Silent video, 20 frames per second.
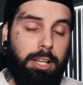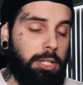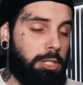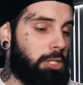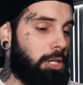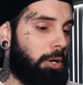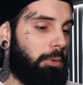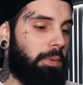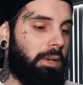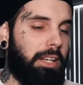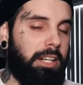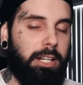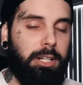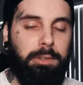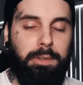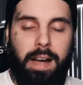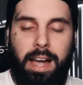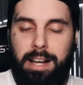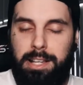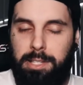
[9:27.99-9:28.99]
Sure, we're gonna
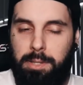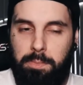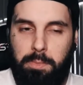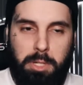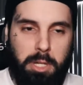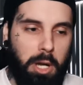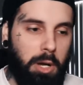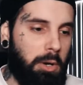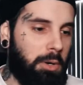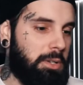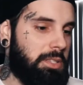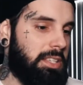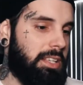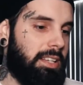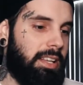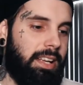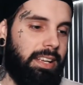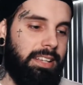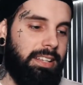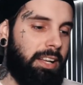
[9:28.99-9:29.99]
crack some jokes
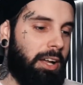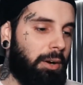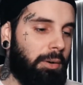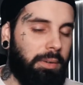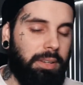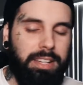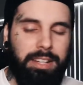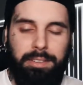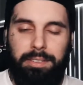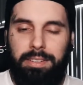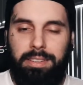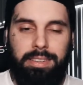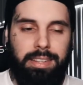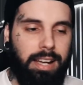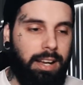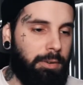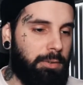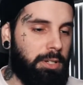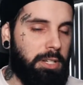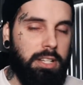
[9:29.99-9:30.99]
and here and
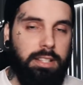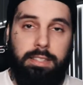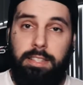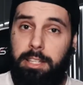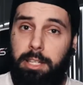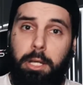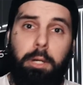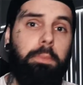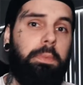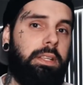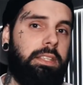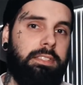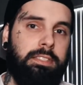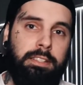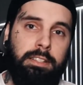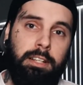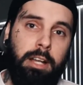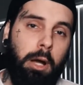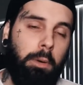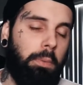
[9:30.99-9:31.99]
there, we're just humans,
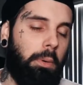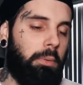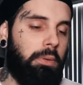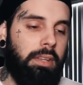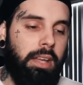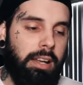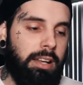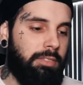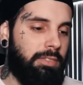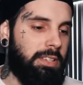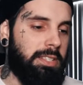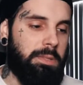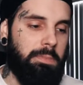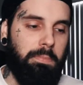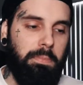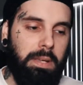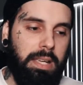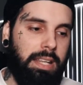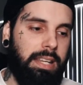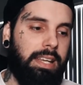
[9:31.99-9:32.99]
but none of us
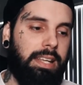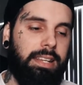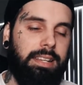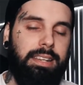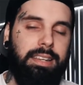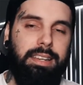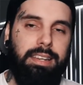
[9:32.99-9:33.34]
mean it